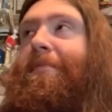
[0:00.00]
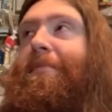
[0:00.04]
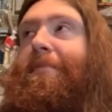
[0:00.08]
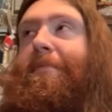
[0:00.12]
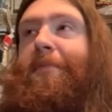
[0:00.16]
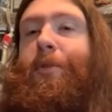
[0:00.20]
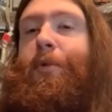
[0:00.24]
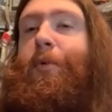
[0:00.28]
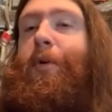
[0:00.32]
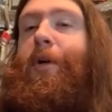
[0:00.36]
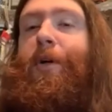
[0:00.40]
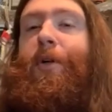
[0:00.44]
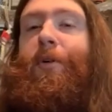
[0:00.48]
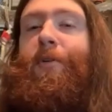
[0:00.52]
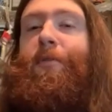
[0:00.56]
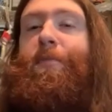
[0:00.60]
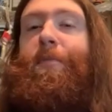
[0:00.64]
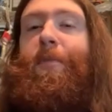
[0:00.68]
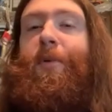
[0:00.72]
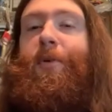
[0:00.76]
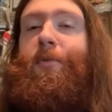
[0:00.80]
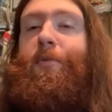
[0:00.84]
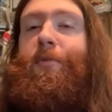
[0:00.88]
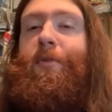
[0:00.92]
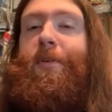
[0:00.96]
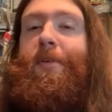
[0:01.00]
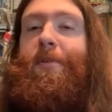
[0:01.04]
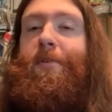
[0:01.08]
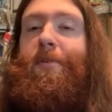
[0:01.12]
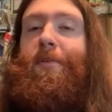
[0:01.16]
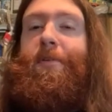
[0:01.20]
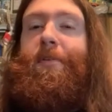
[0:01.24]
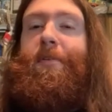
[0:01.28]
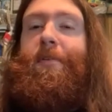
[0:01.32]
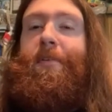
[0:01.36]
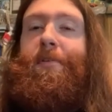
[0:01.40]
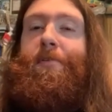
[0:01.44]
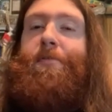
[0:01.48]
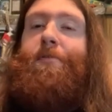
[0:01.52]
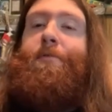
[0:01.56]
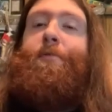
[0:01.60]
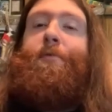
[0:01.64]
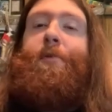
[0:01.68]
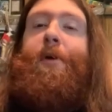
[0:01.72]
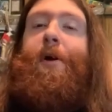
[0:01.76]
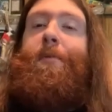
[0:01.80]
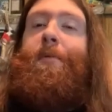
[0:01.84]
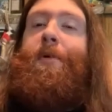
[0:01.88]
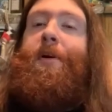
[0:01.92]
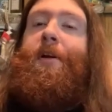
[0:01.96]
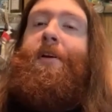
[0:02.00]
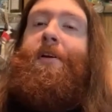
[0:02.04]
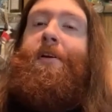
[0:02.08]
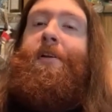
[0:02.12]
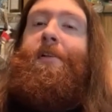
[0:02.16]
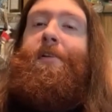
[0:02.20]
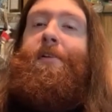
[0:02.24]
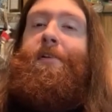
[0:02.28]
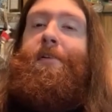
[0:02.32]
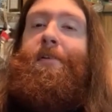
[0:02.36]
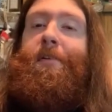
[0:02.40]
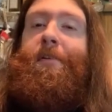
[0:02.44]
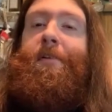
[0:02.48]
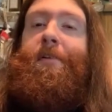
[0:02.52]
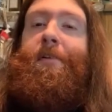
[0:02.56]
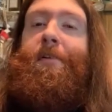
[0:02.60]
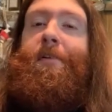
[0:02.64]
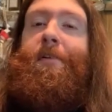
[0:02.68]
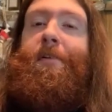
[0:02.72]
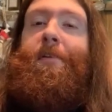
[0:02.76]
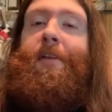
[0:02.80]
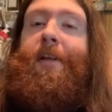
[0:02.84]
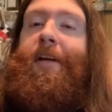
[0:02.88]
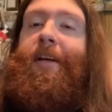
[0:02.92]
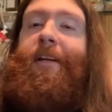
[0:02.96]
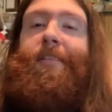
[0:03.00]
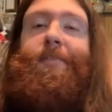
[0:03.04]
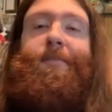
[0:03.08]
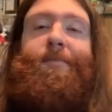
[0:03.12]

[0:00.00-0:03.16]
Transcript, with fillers: twelve movies of Robert Englund, like